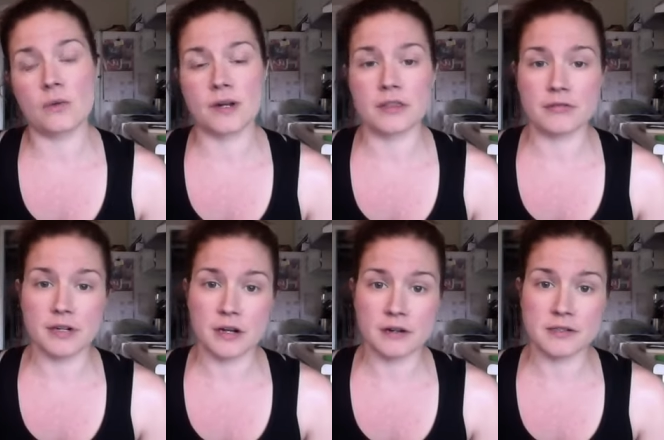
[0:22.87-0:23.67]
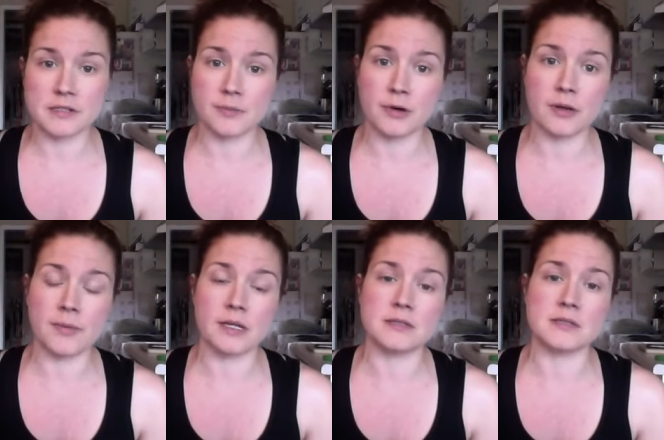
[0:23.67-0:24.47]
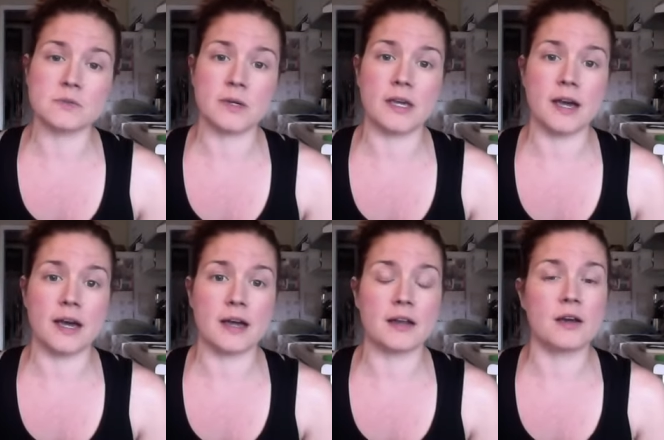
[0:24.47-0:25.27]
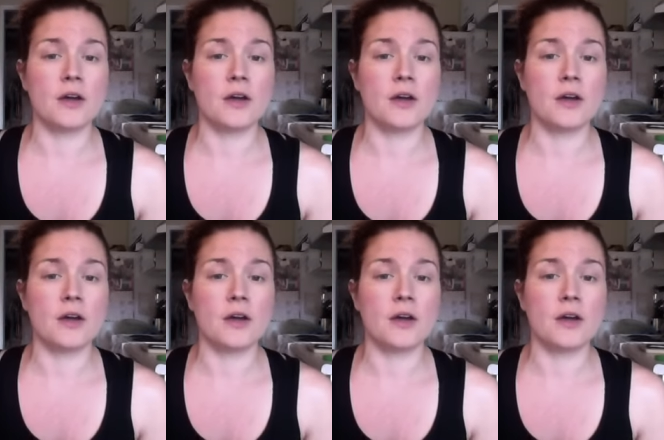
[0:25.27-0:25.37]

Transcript: We had three doctor's appointments, we had